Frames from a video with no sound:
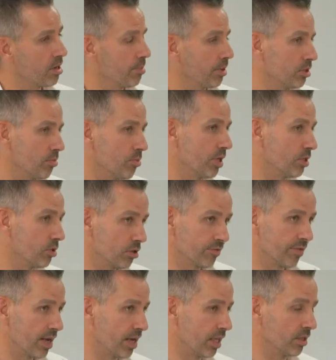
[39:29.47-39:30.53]
by some research
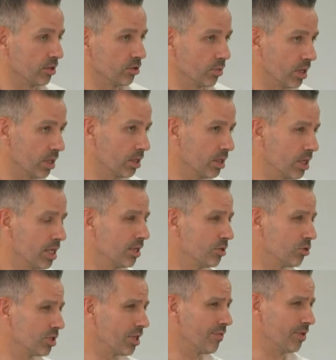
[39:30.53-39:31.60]
findings as well. So
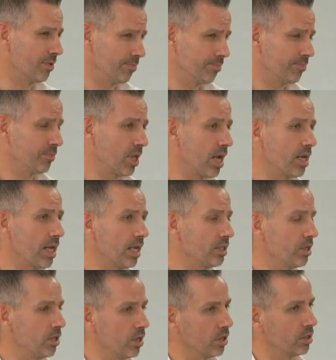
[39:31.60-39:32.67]
there's different techniques that
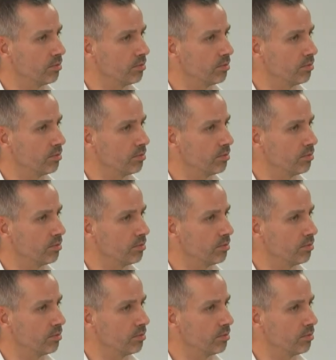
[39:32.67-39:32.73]
you can